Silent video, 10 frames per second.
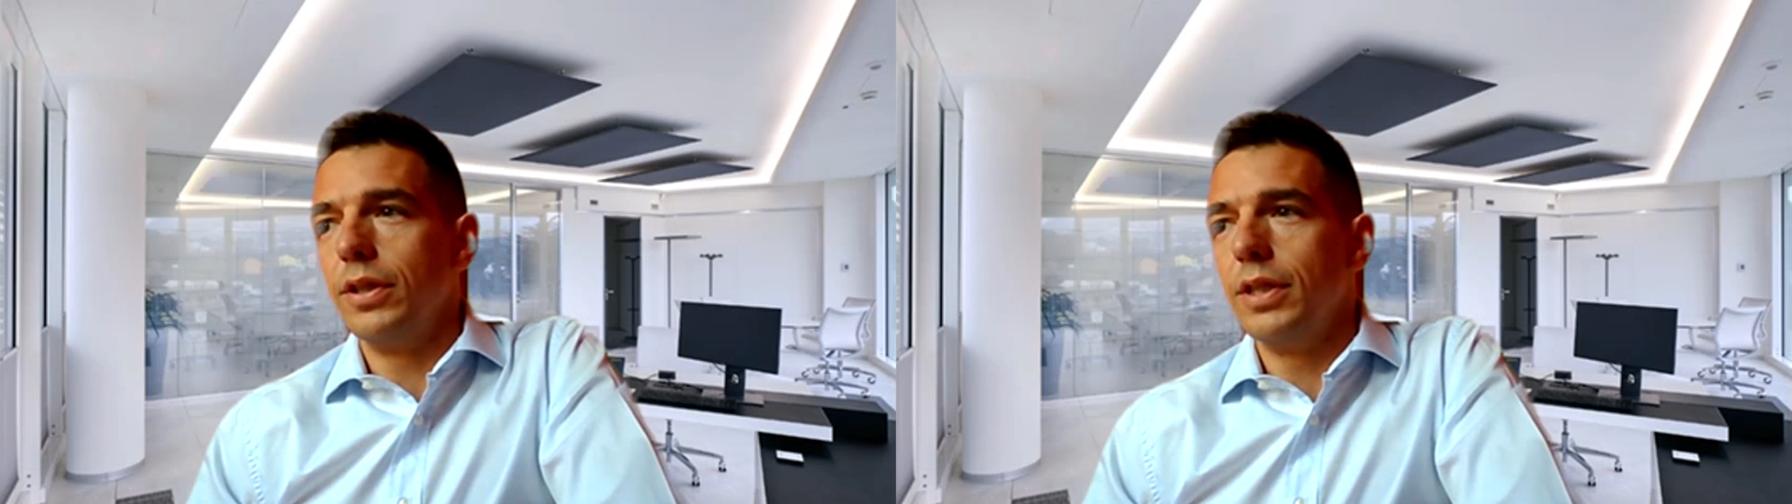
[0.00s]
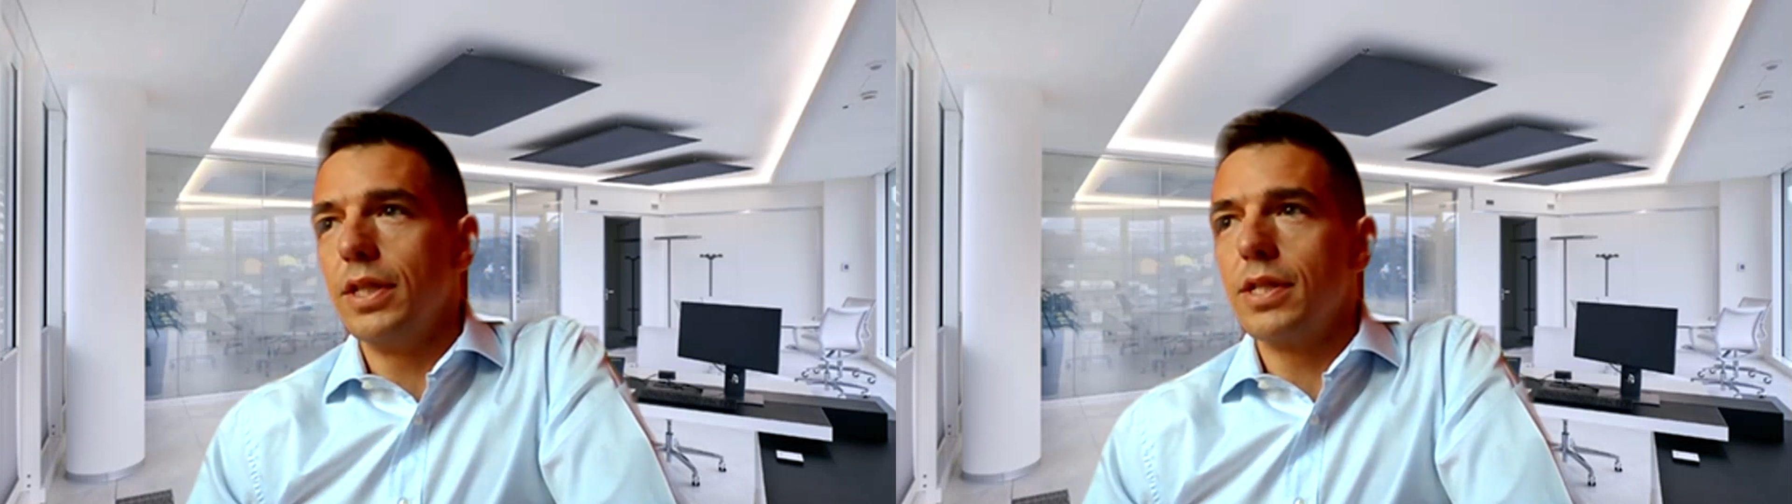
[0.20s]

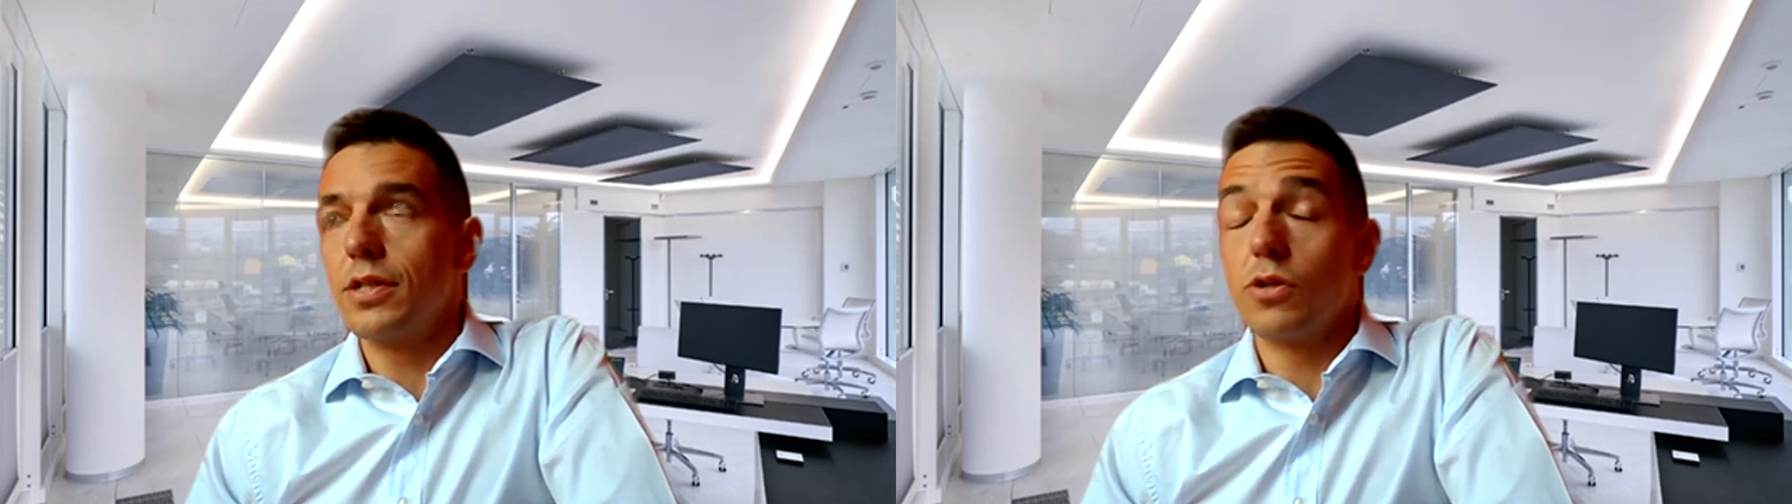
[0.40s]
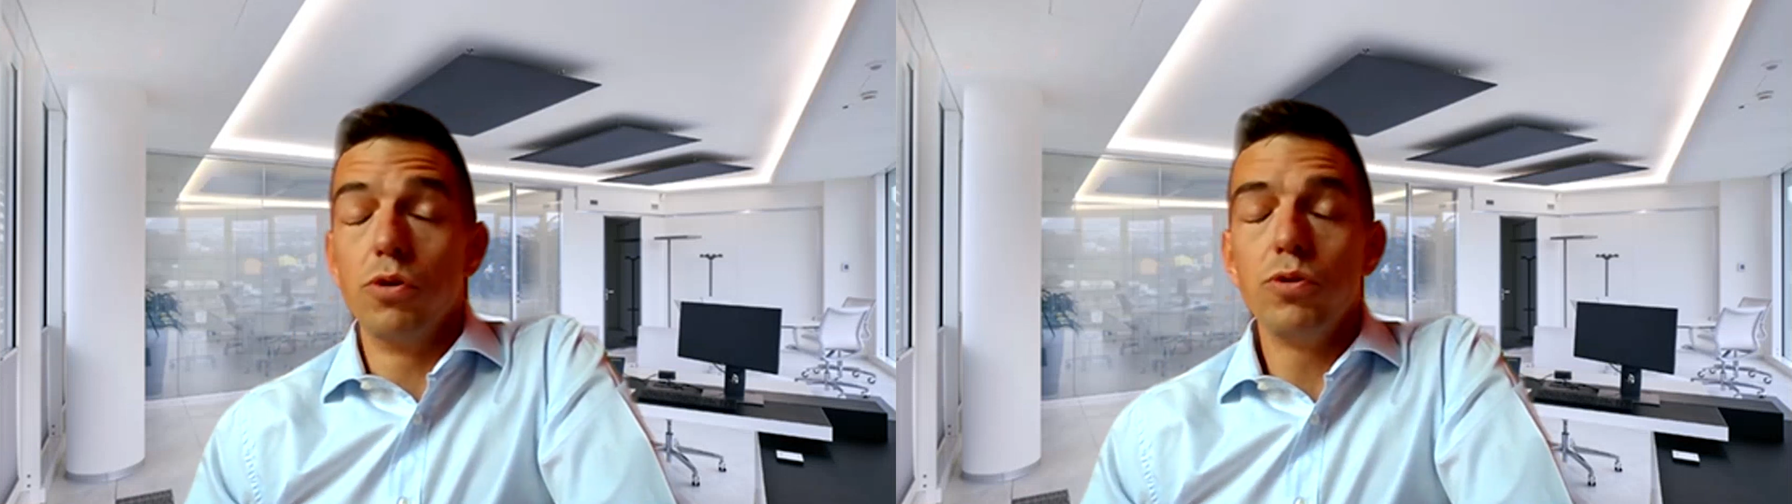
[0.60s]
these
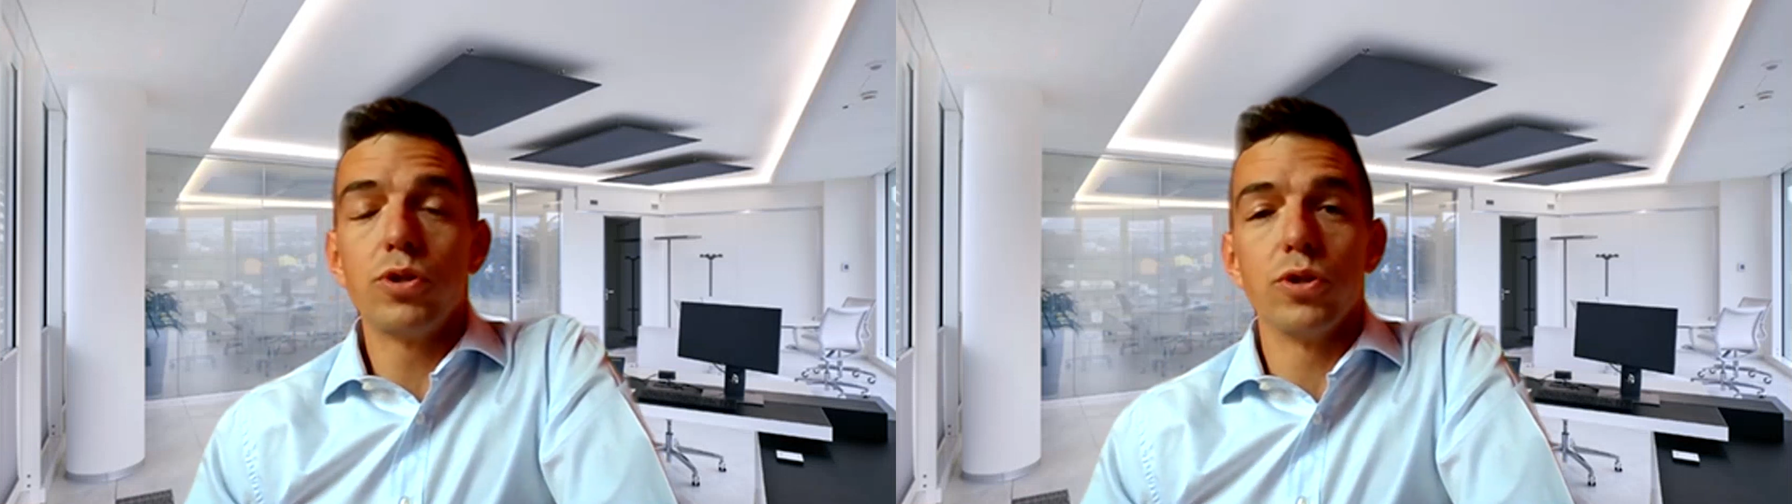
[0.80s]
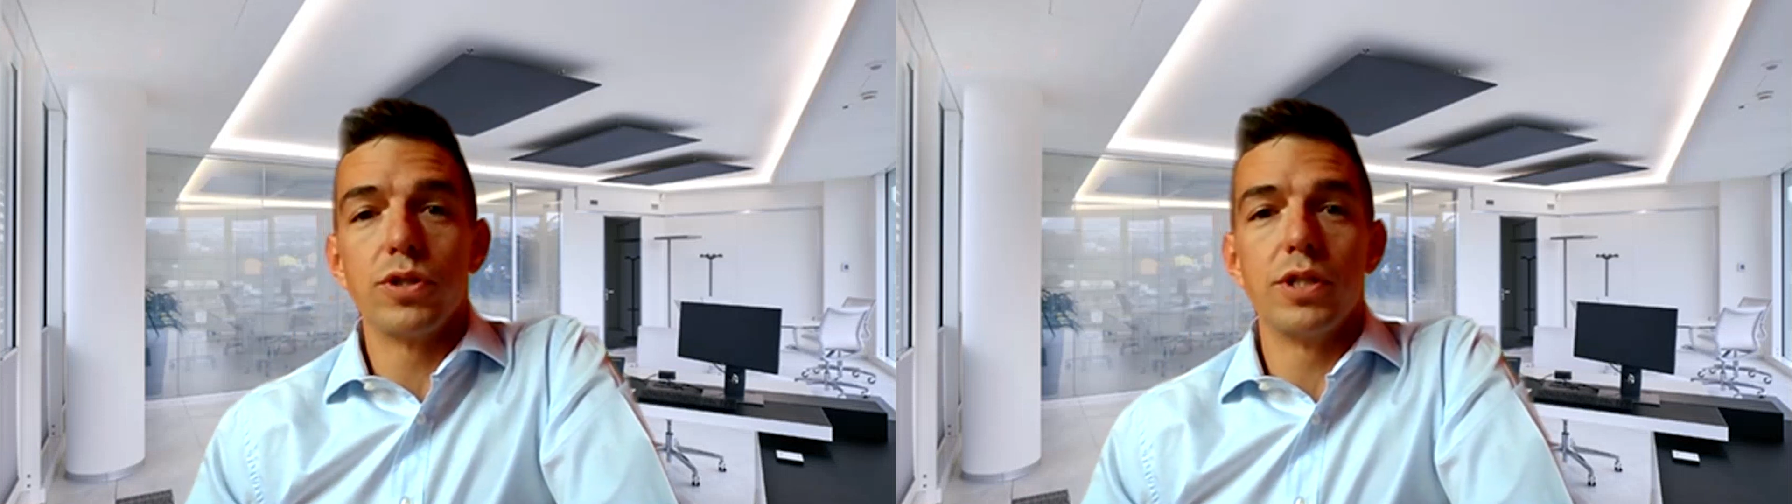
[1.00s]

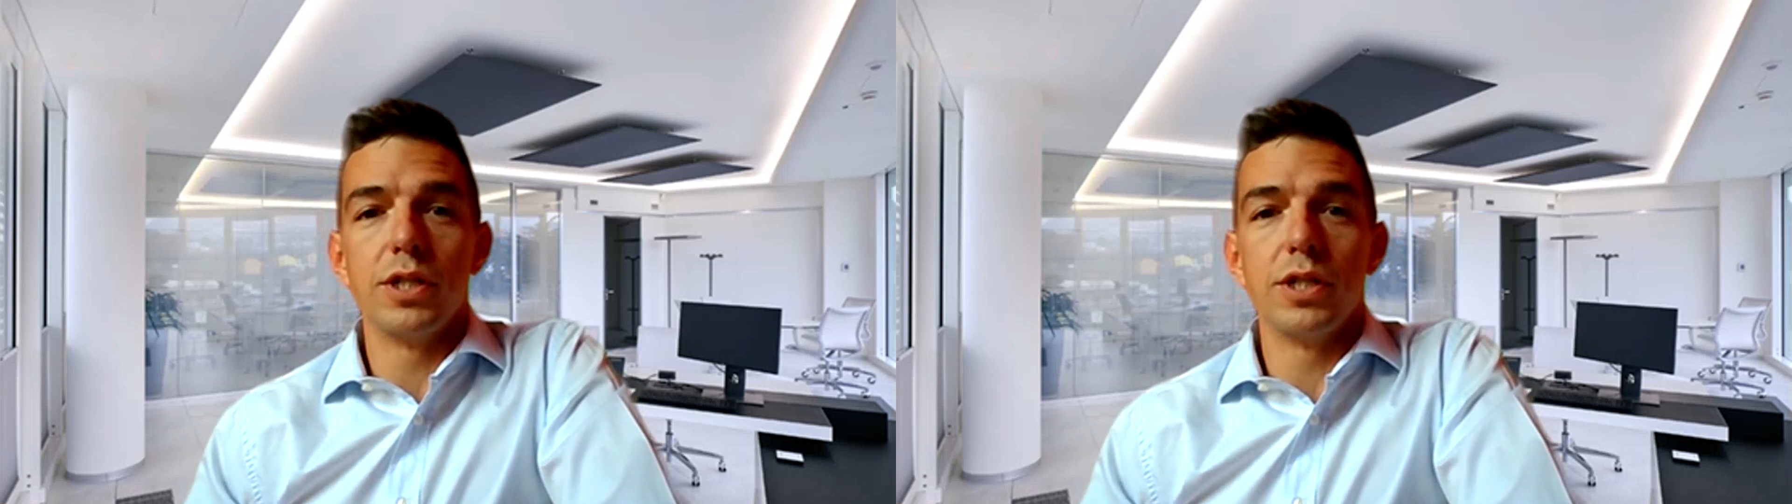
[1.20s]
solutions,